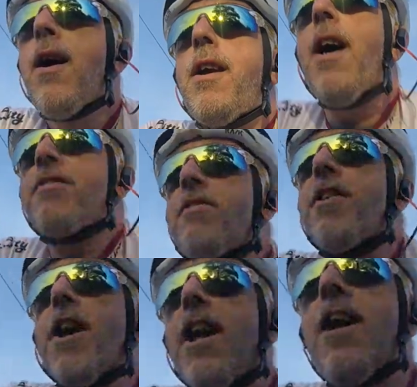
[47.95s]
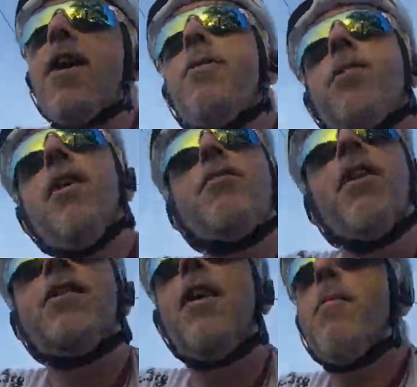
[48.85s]
yesterday,
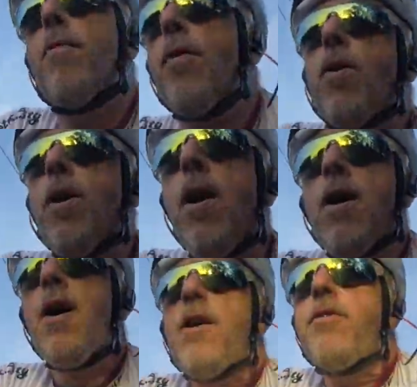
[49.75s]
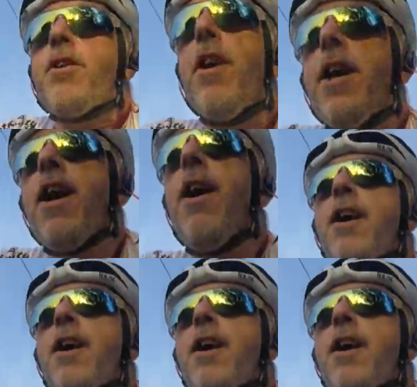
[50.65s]
day before, Sunday,